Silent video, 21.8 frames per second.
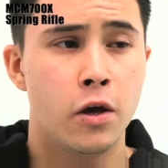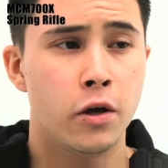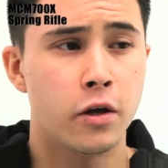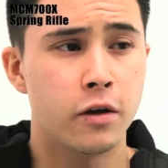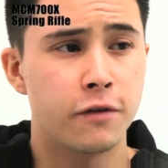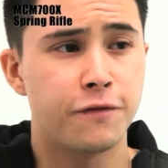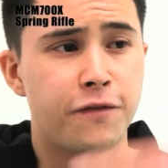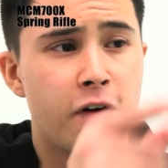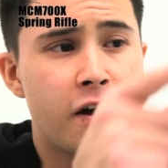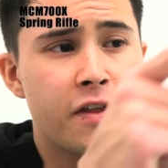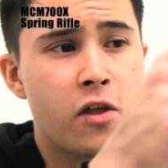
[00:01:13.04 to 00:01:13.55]
You
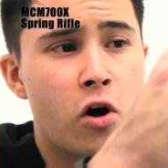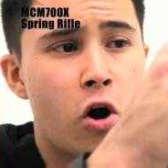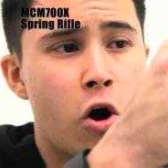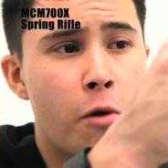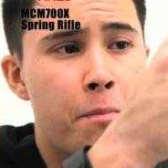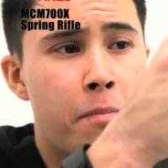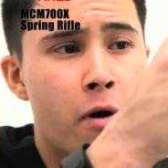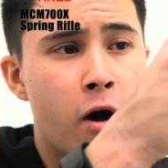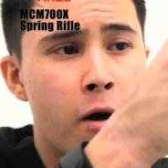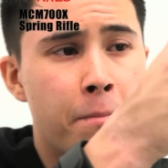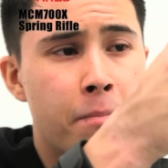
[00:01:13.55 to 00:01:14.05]
can find the
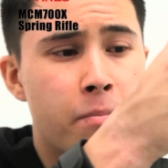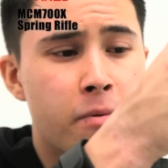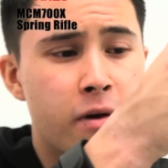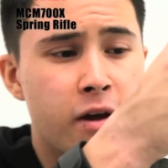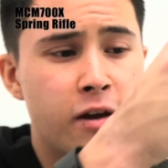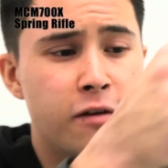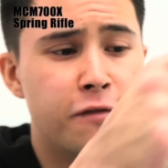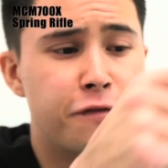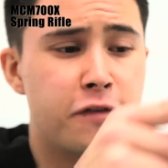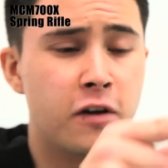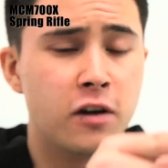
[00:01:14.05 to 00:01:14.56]
hop-up
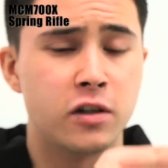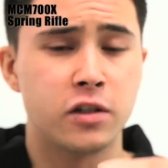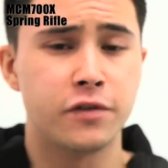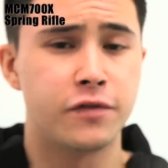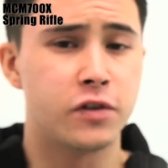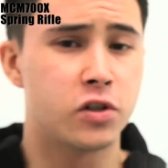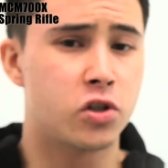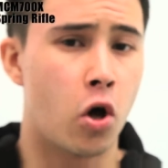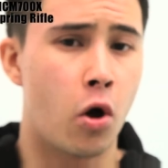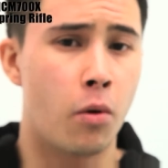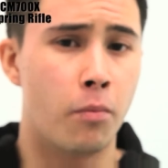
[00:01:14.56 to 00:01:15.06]
in front of a
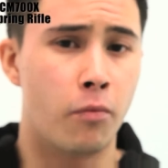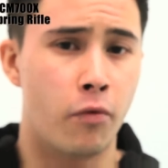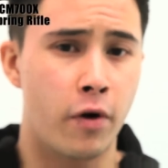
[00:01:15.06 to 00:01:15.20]
top